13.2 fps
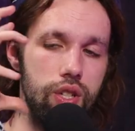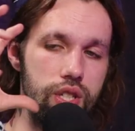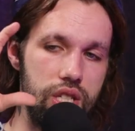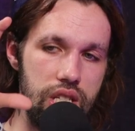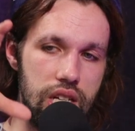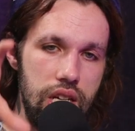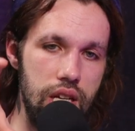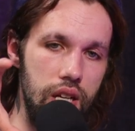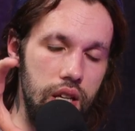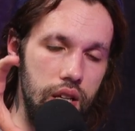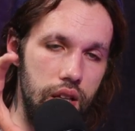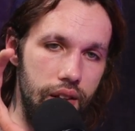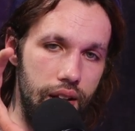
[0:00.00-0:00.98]
would have
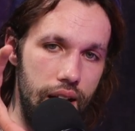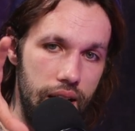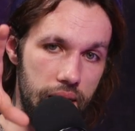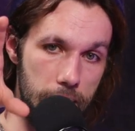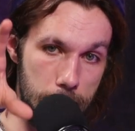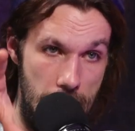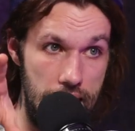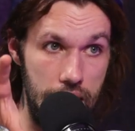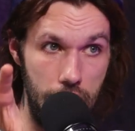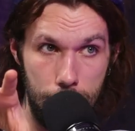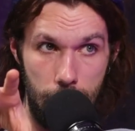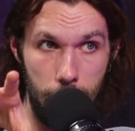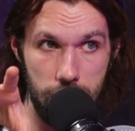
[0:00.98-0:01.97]
seen like the
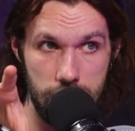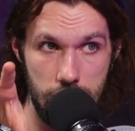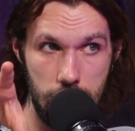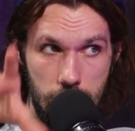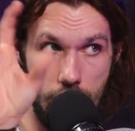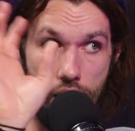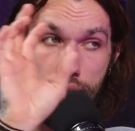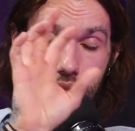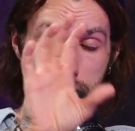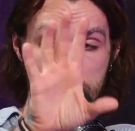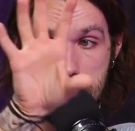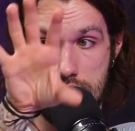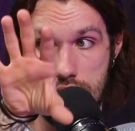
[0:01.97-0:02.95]
makeup I was in and
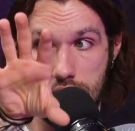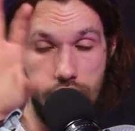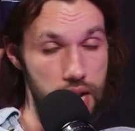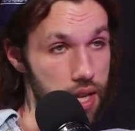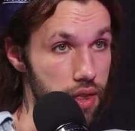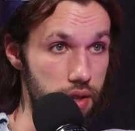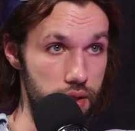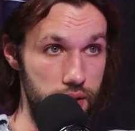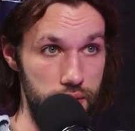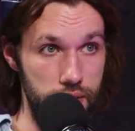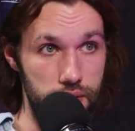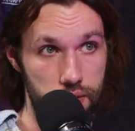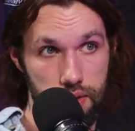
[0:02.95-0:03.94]
then seen like
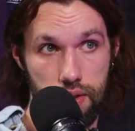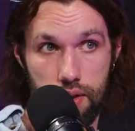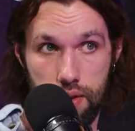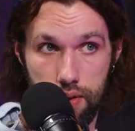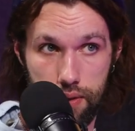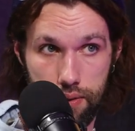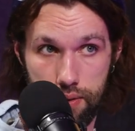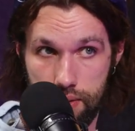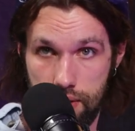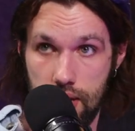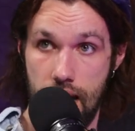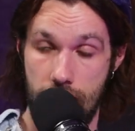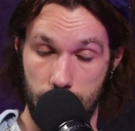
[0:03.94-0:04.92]
the
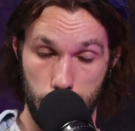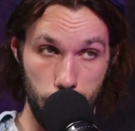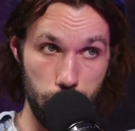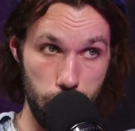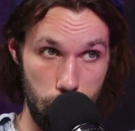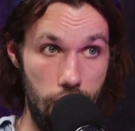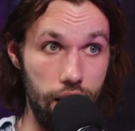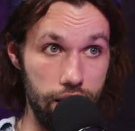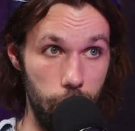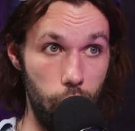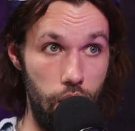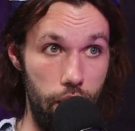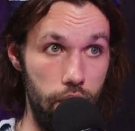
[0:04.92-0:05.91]
actual shot
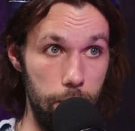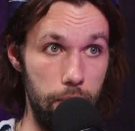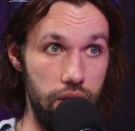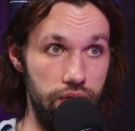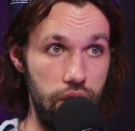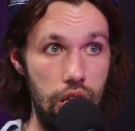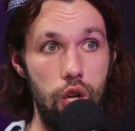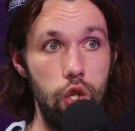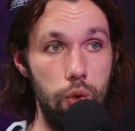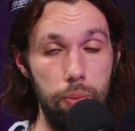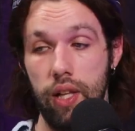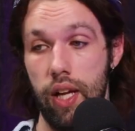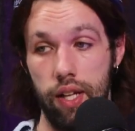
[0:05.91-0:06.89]
that wound up in the video,
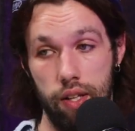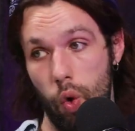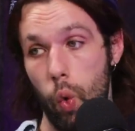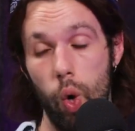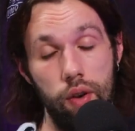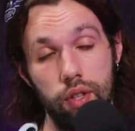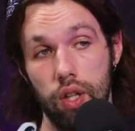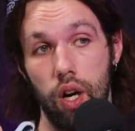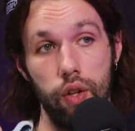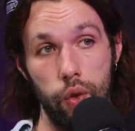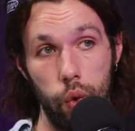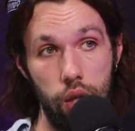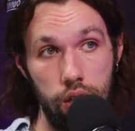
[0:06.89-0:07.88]
you'd be like, whoever
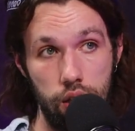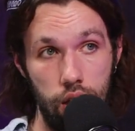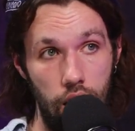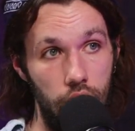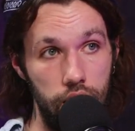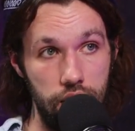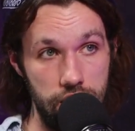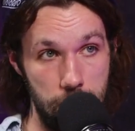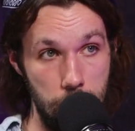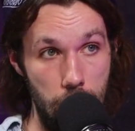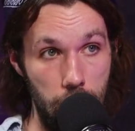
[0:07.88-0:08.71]
color graded that needs a